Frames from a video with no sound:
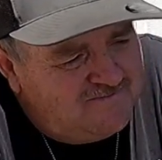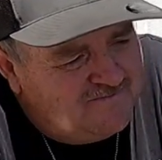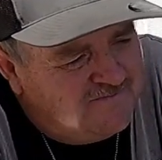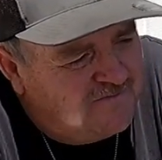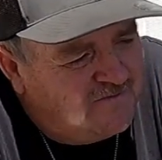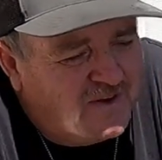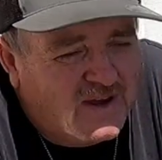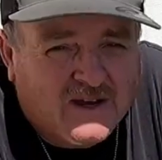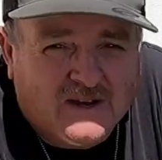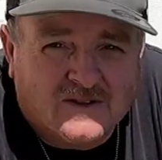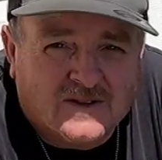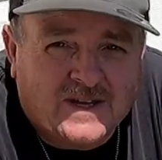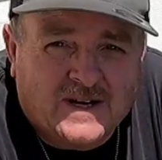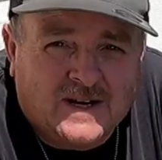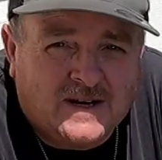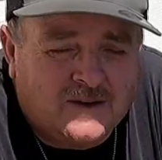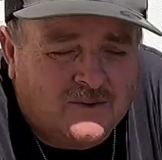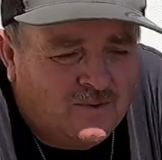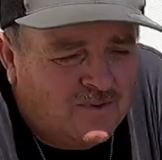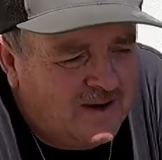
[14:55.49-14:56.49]
failed
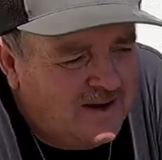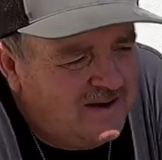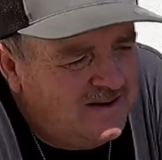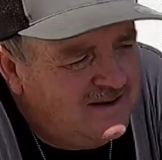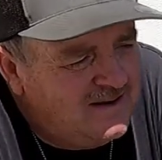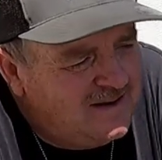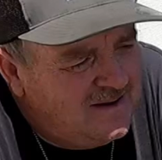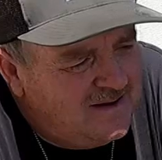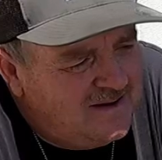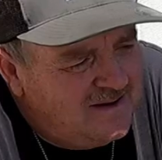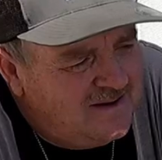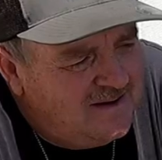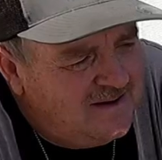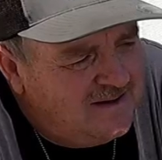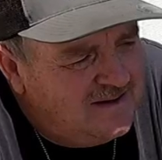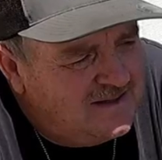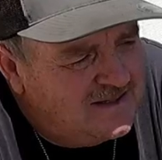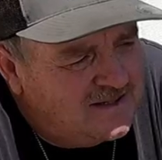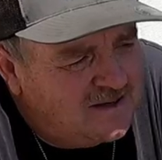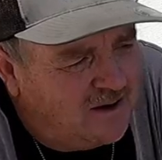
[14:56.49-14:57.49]
in any way.
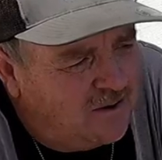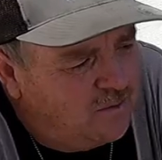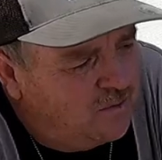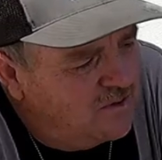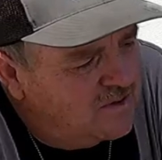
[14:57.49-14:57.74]
it's all